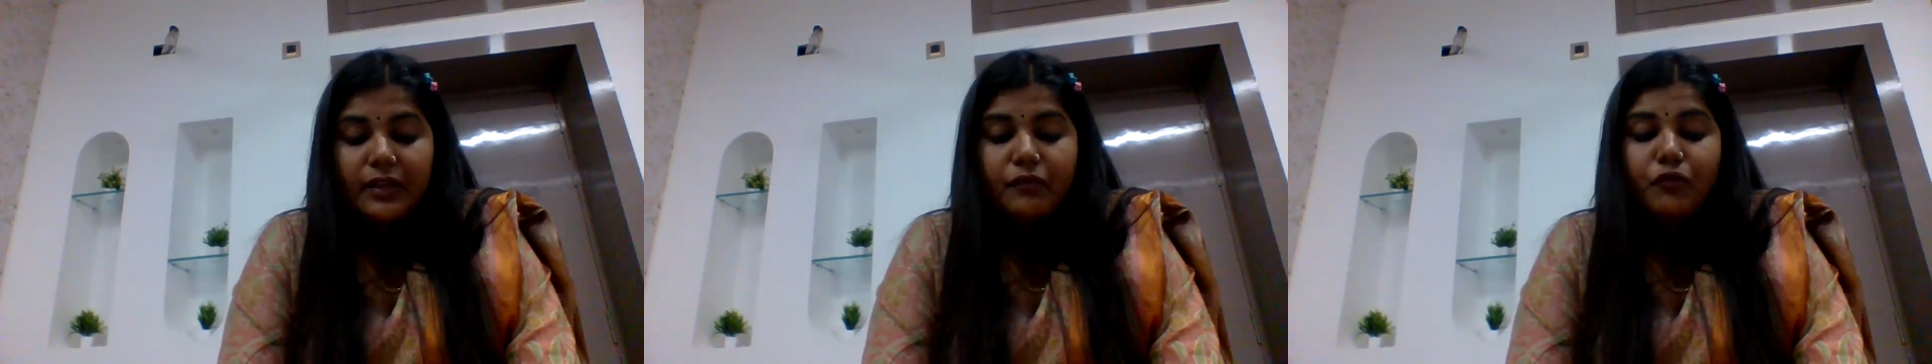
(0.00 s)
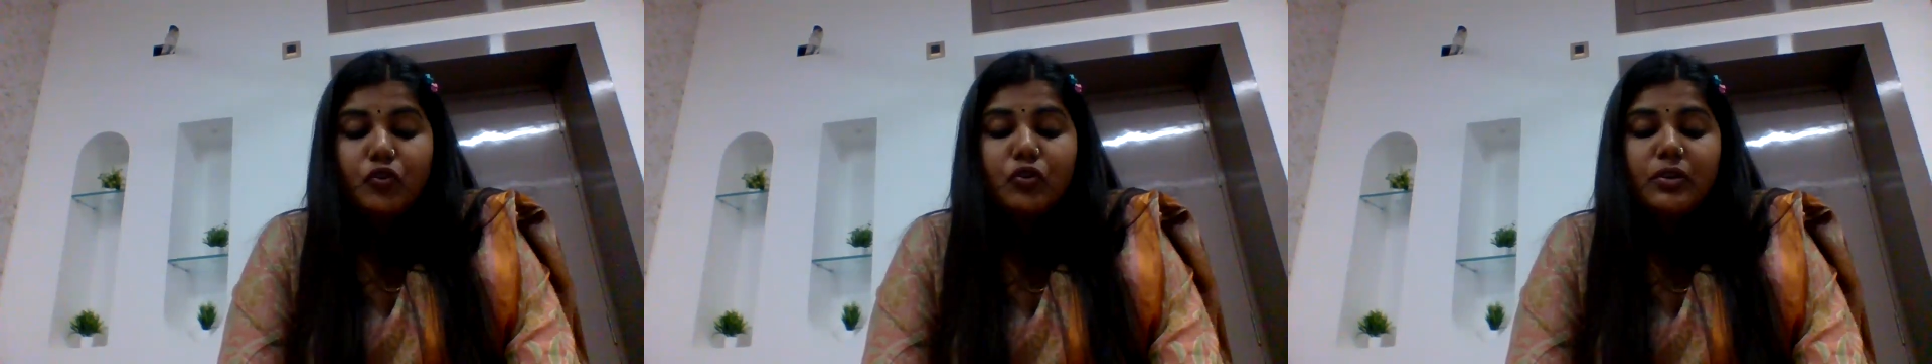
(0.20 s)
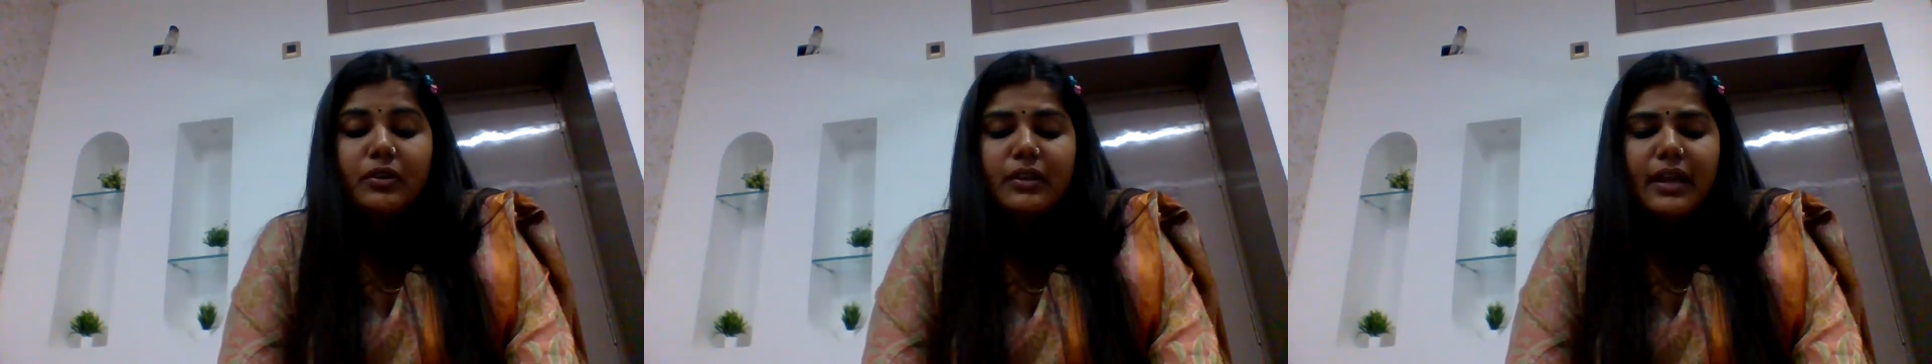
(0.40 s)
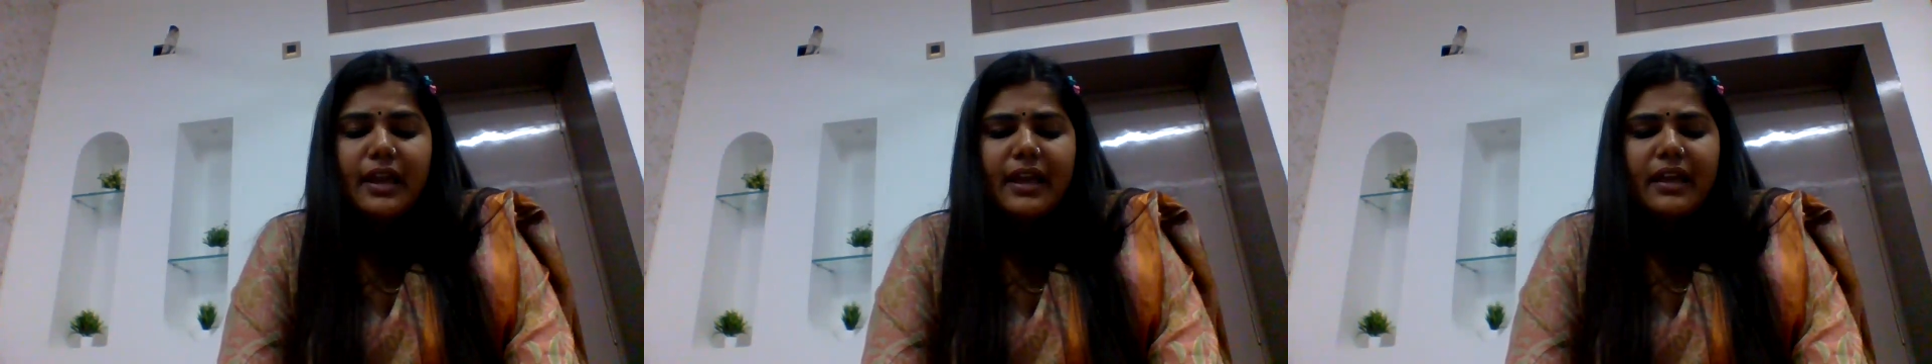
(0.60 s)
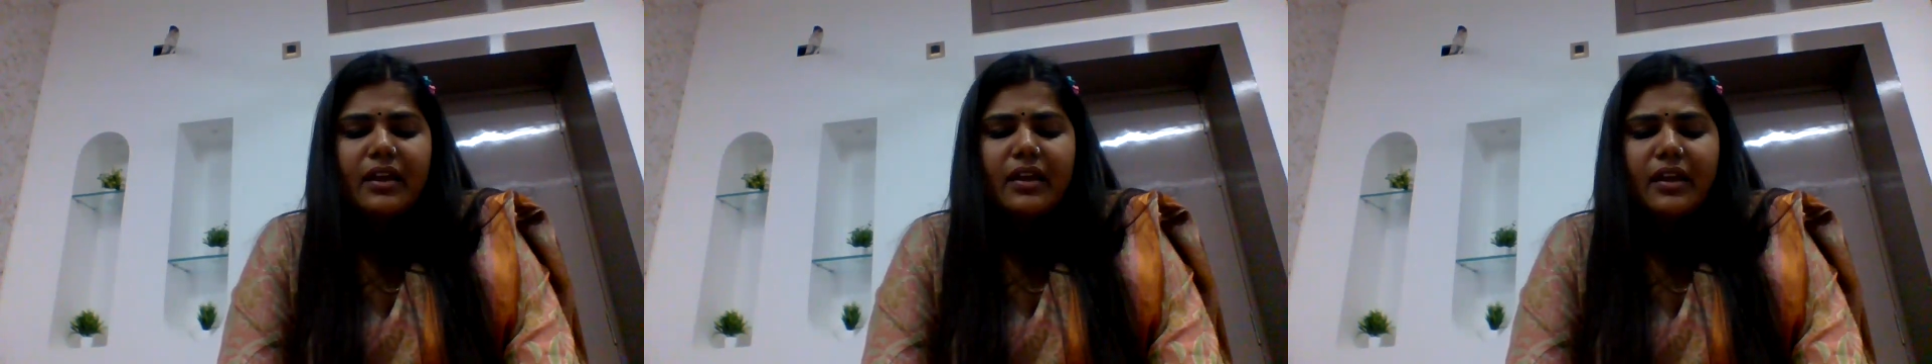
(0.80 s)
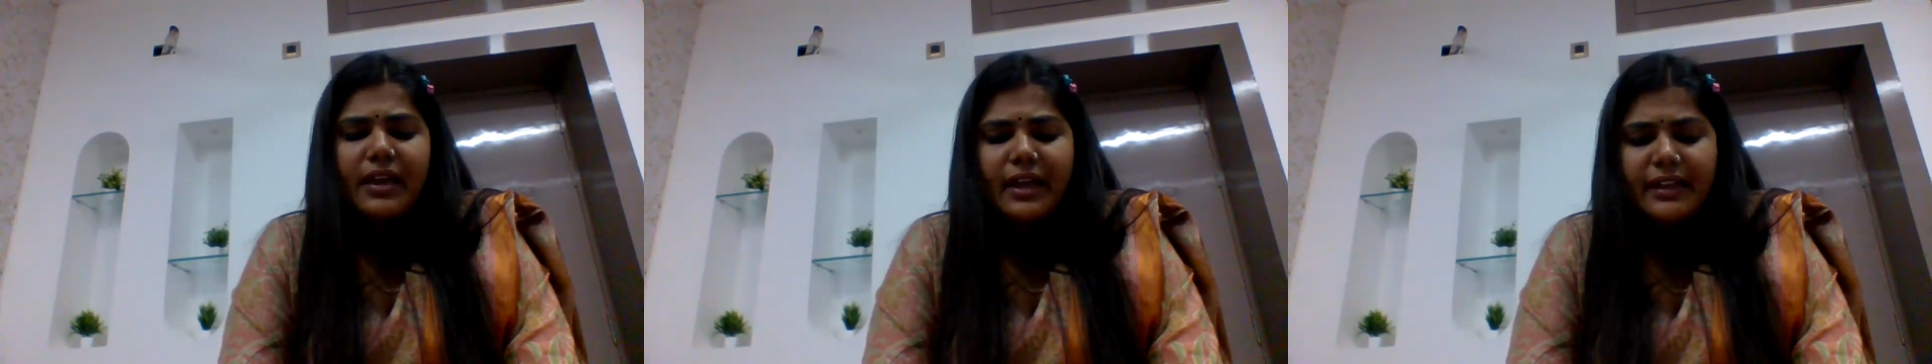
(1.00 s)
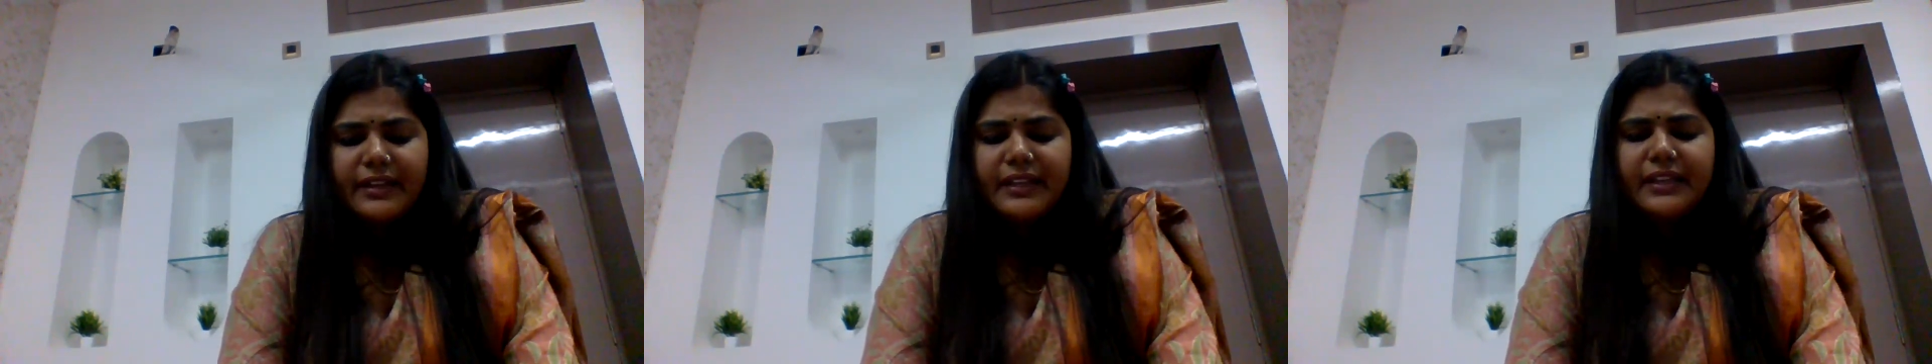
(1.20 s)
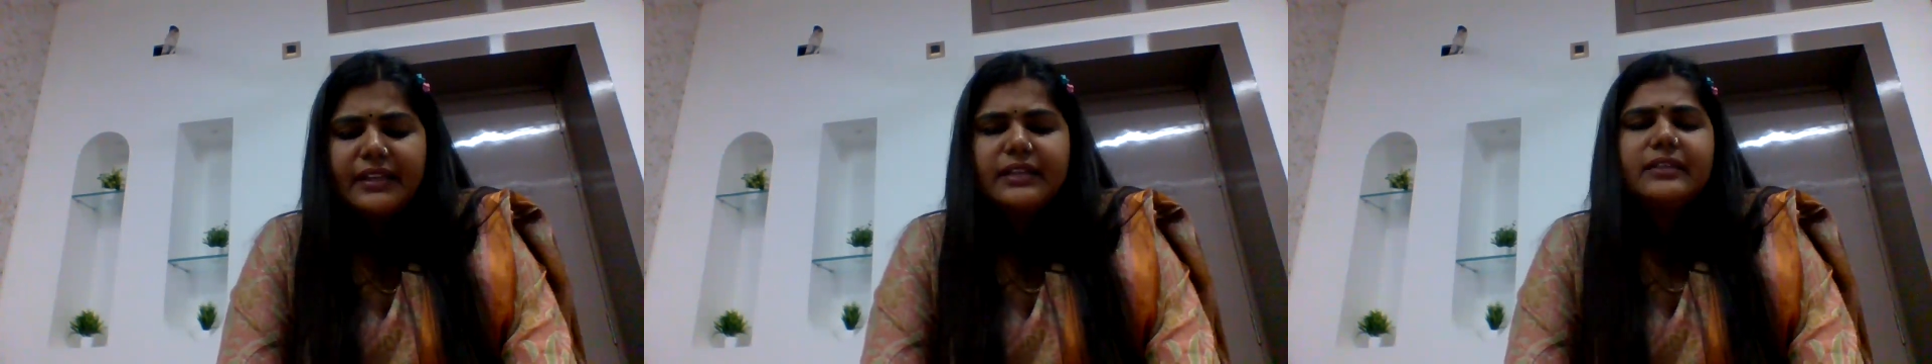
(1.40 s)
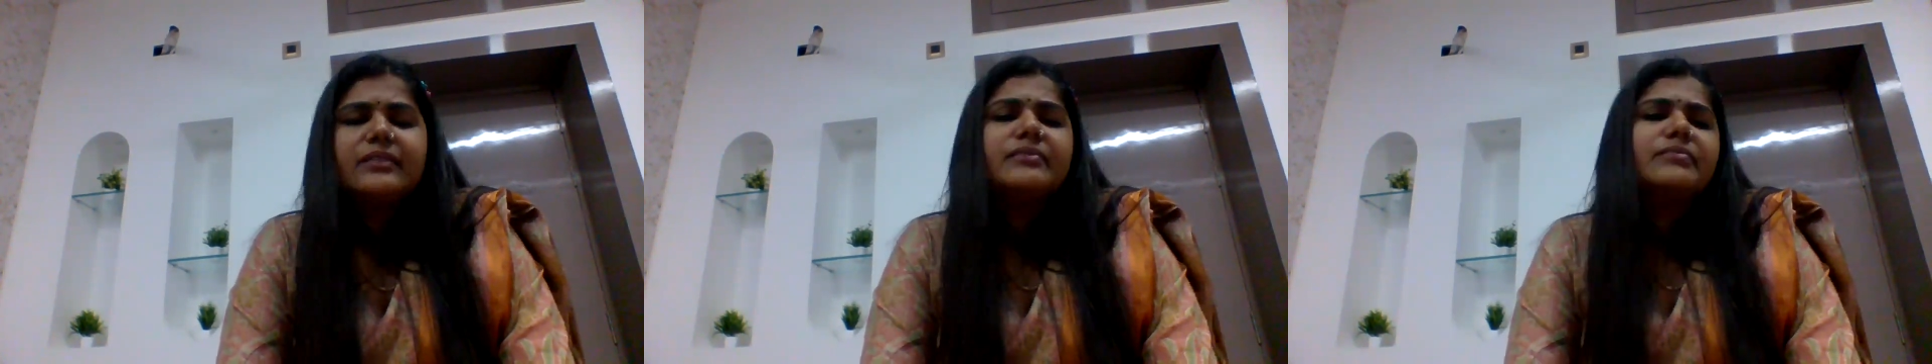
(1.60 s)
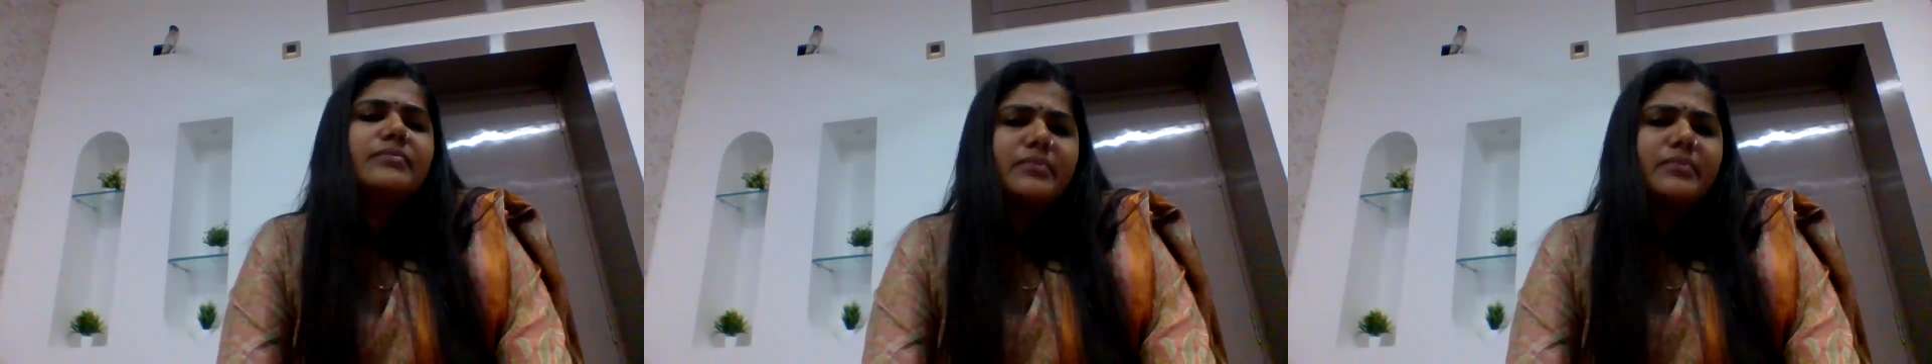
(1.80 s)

if you'll any